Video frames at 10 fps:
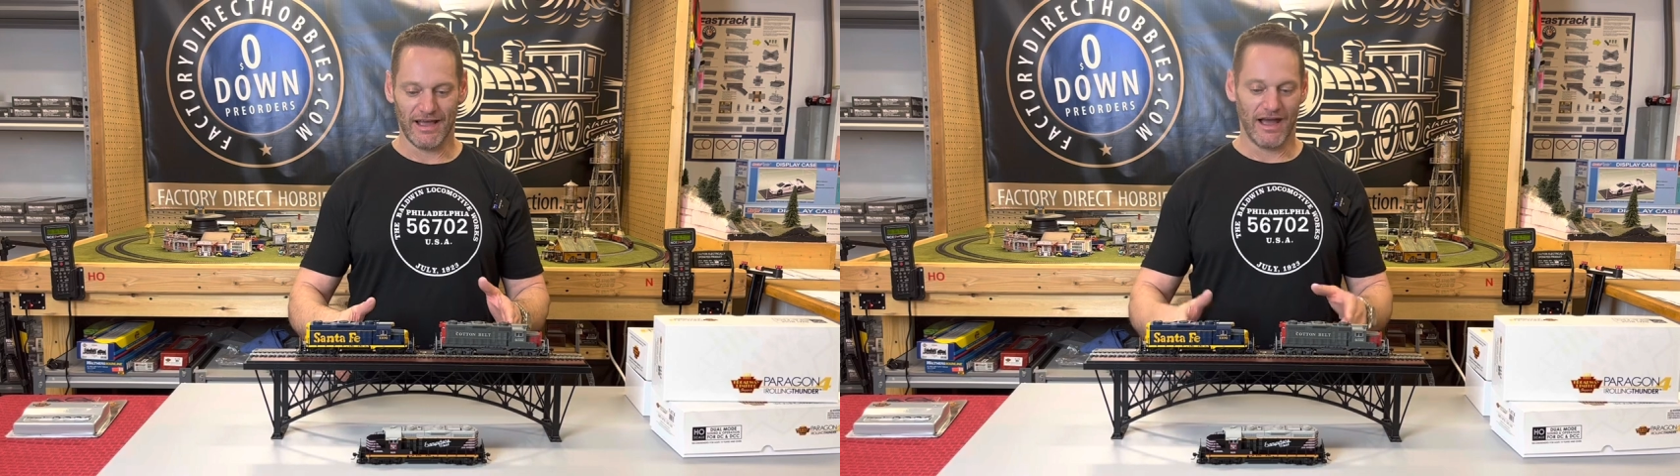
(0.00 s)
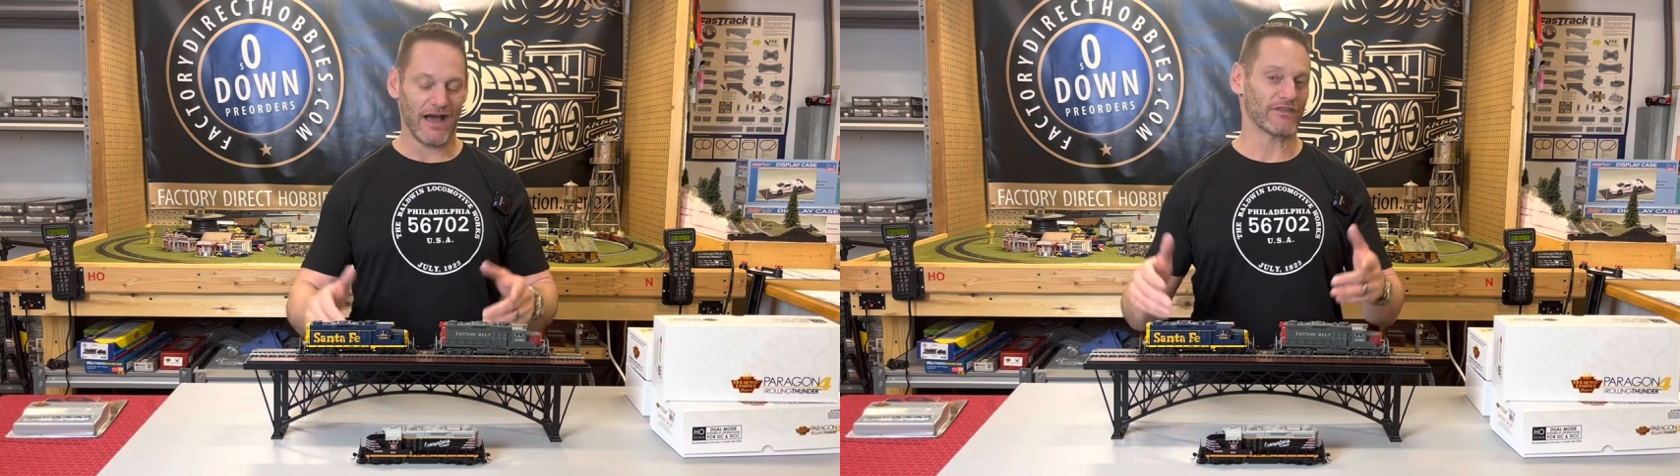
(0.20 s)

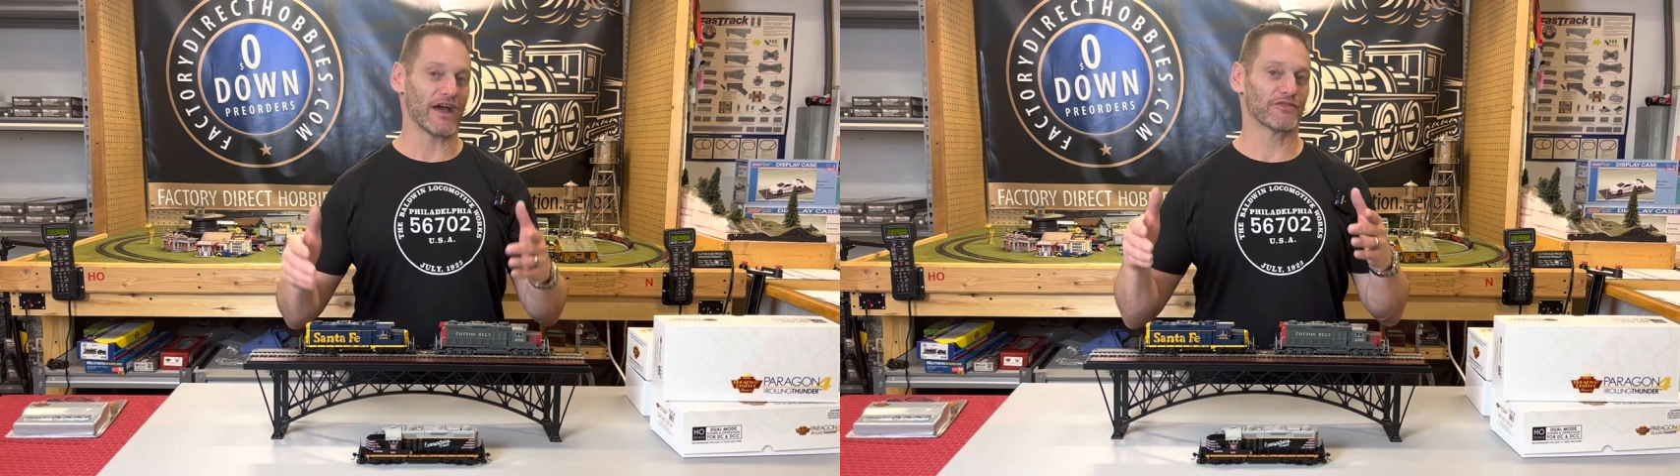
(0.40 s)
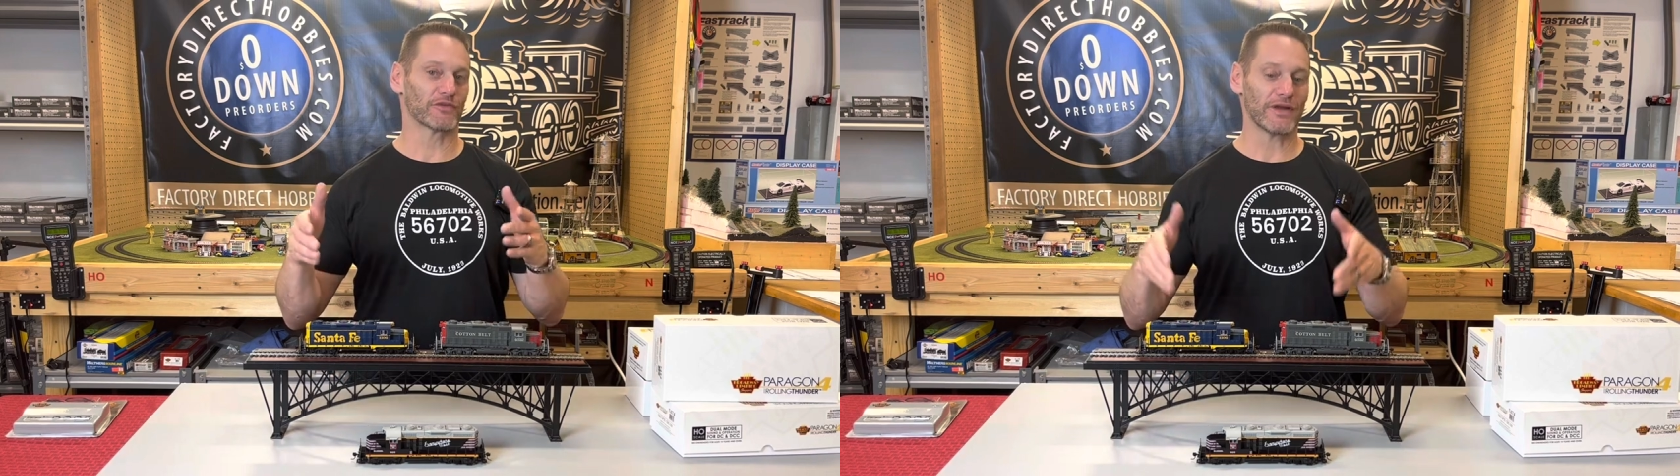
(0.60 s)
I've
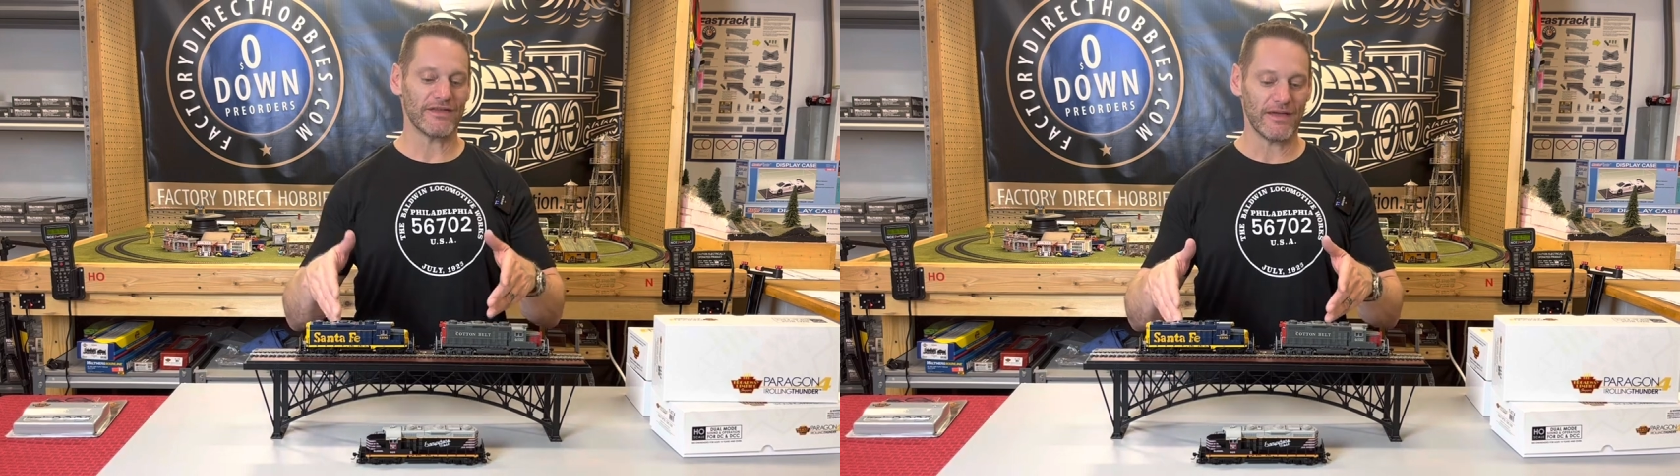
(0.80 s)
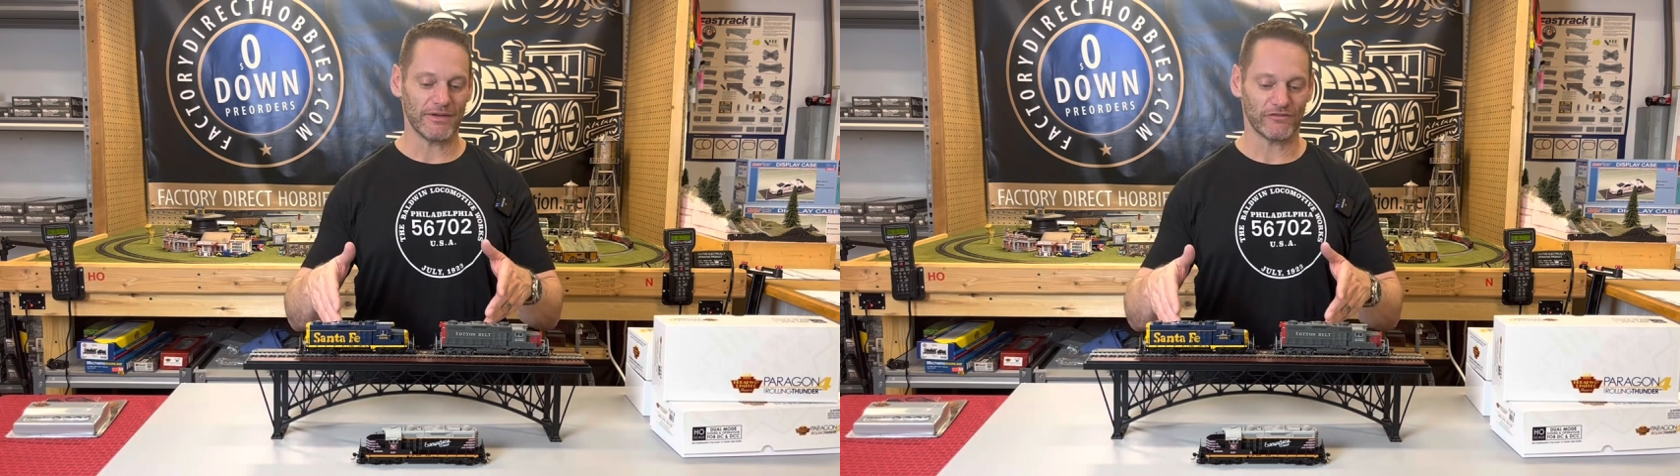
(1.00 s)
got three of
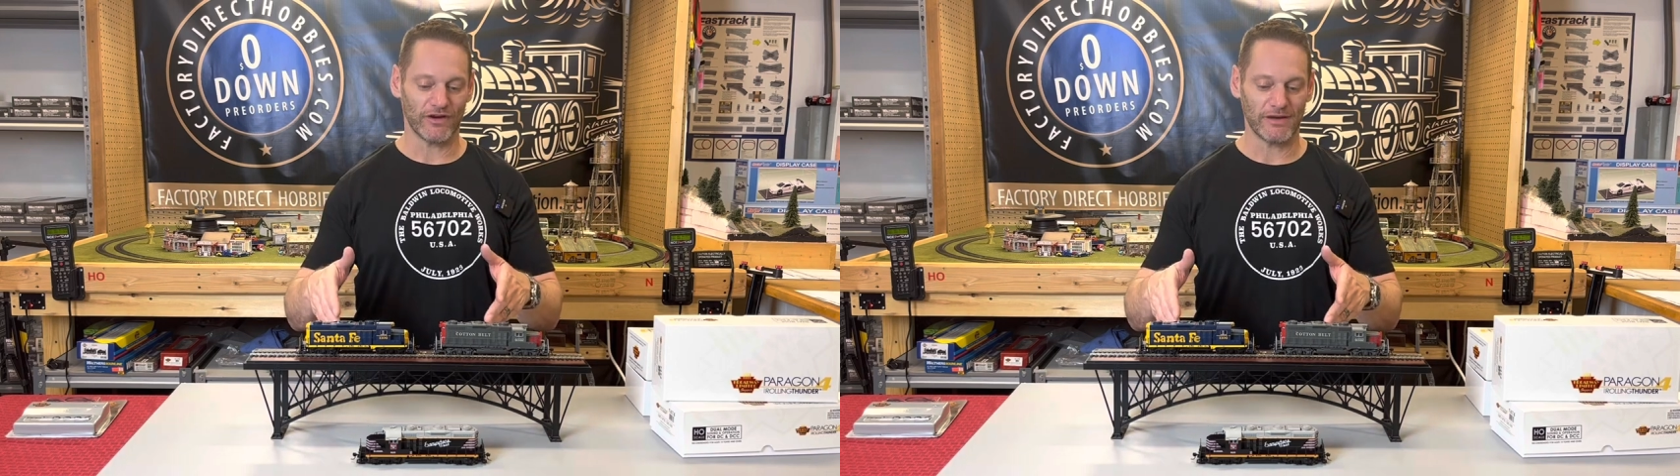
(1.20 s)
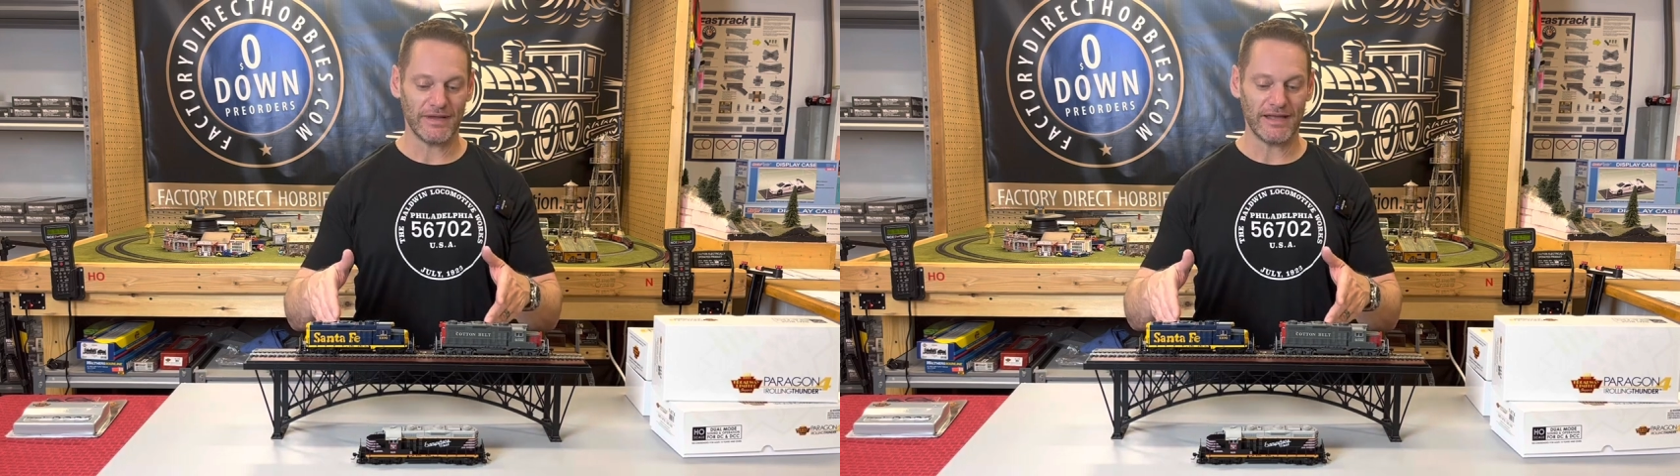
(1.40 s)
them in
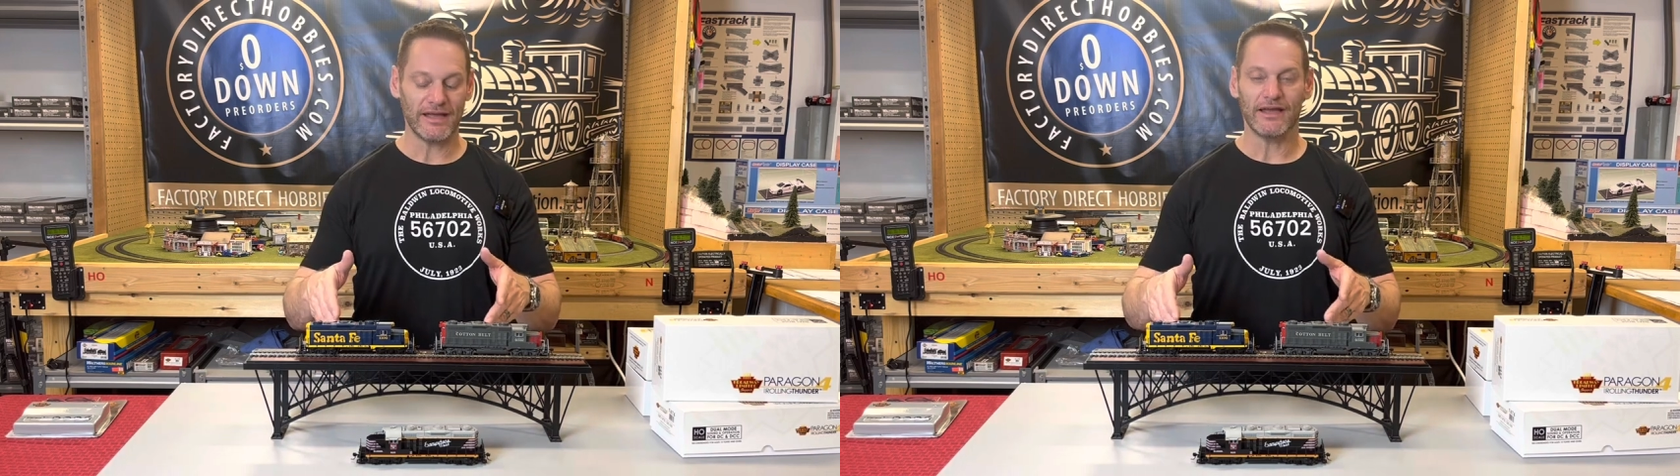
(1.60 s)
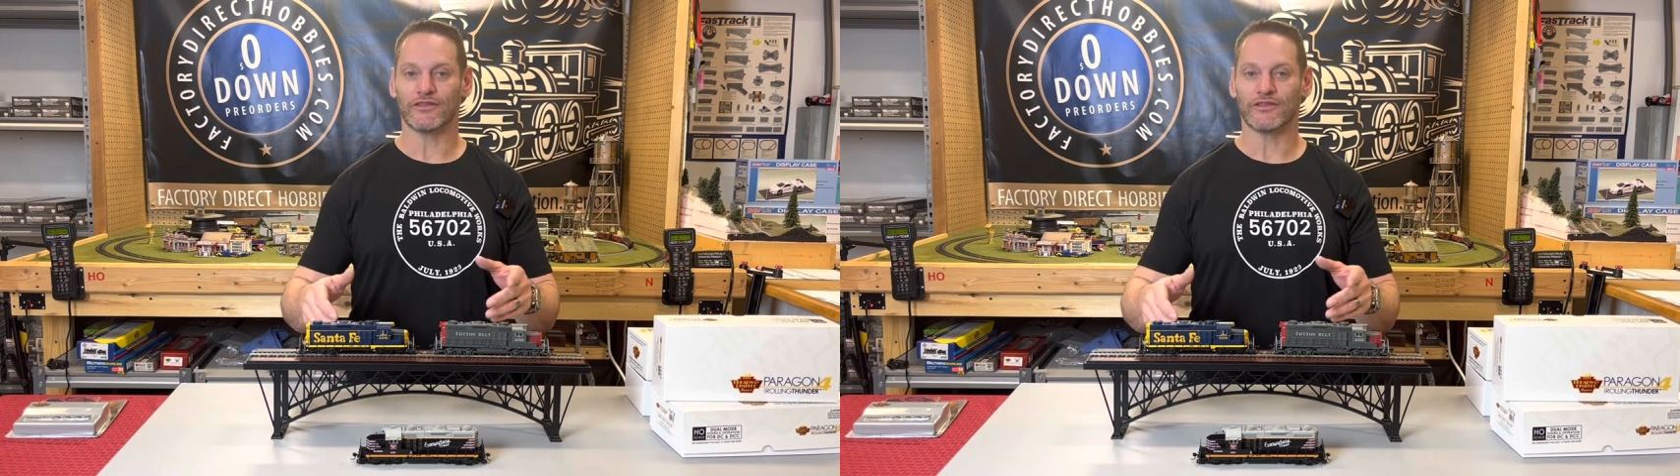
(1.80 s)
front of me.